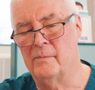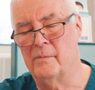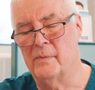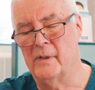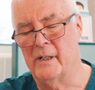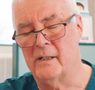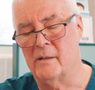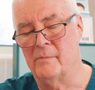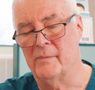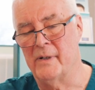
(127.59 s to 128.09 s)

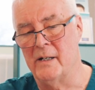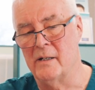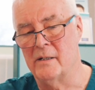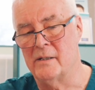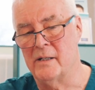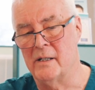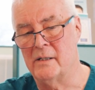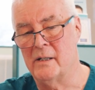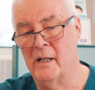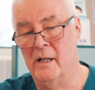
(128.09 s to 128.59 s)
lichen
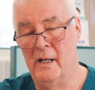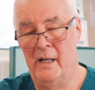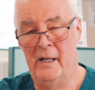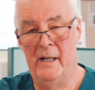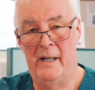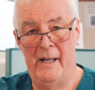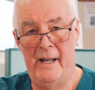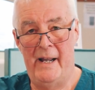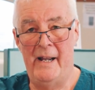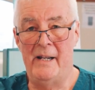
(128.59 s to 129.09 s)
planus is
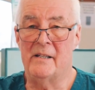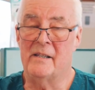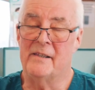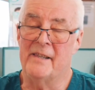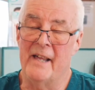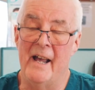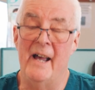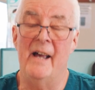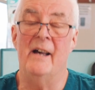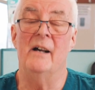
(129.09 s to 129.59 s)
it's
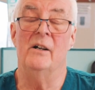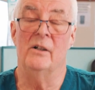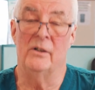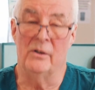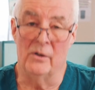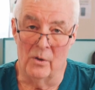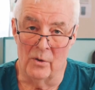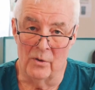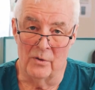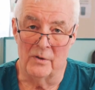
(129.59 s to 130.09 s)
there a
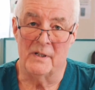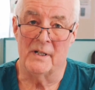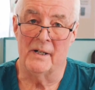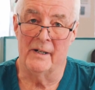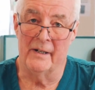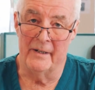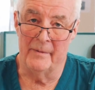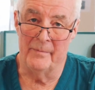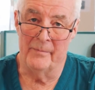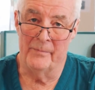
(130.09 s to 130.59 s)
long
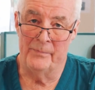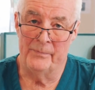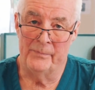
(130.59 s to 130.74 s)
time.